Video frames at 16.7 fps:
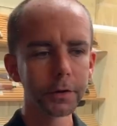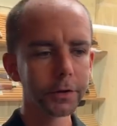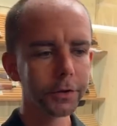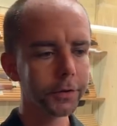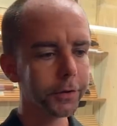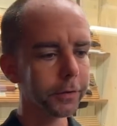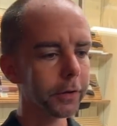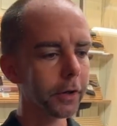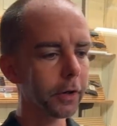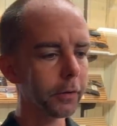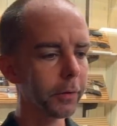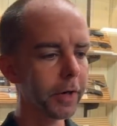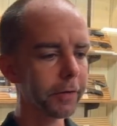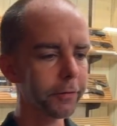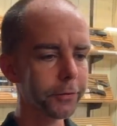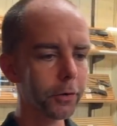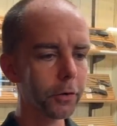you can. Uh, we
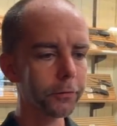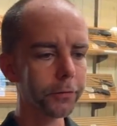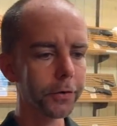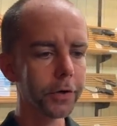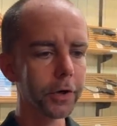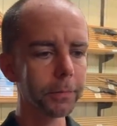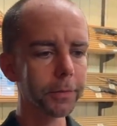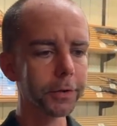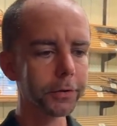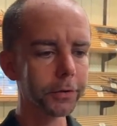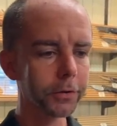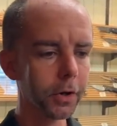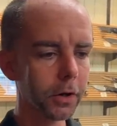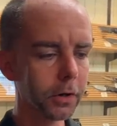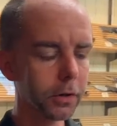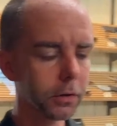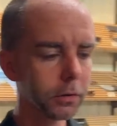have a toll free number you can
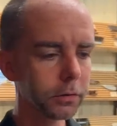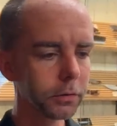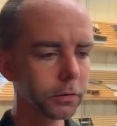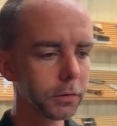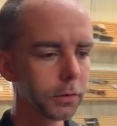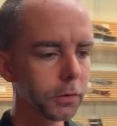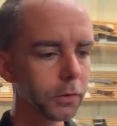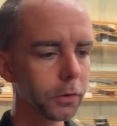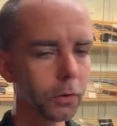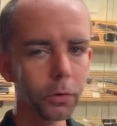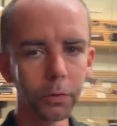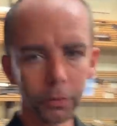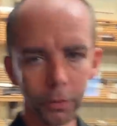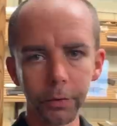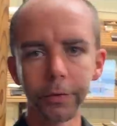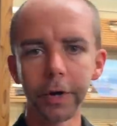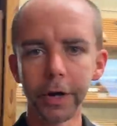call, or
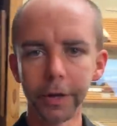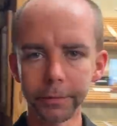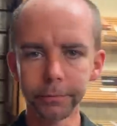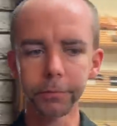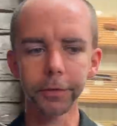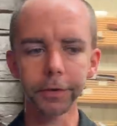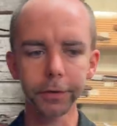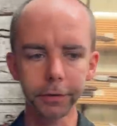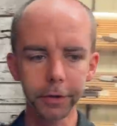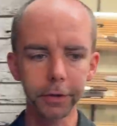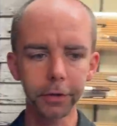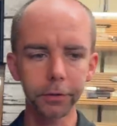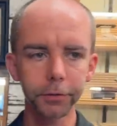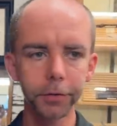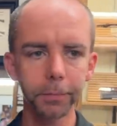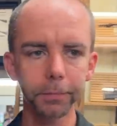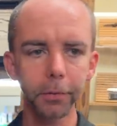online. We can get it
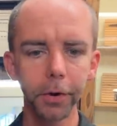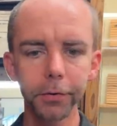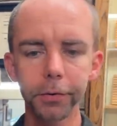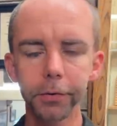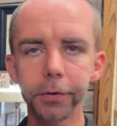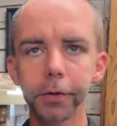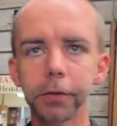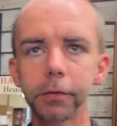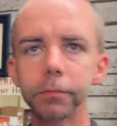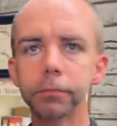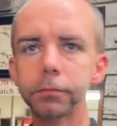shipped right to you.